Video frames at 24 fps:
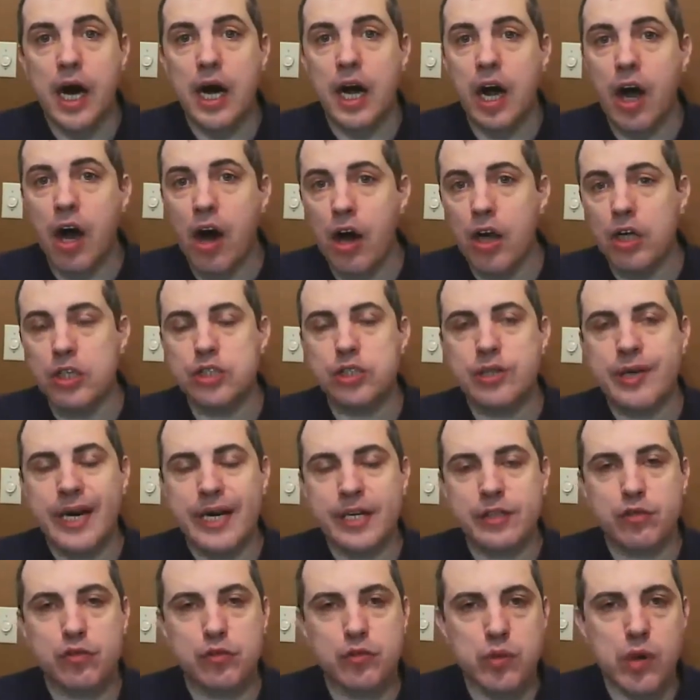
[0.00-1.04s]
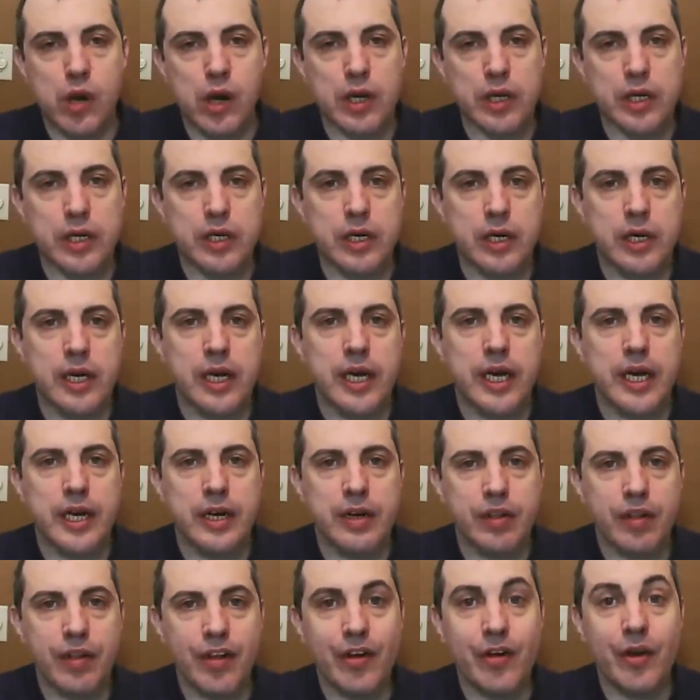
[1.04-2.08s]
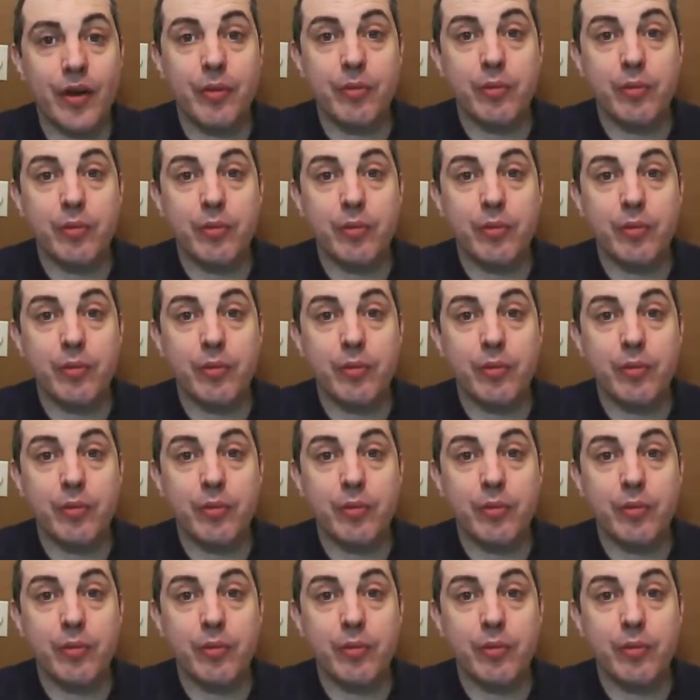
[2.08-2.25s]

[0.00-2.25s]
contract run in Ethereum.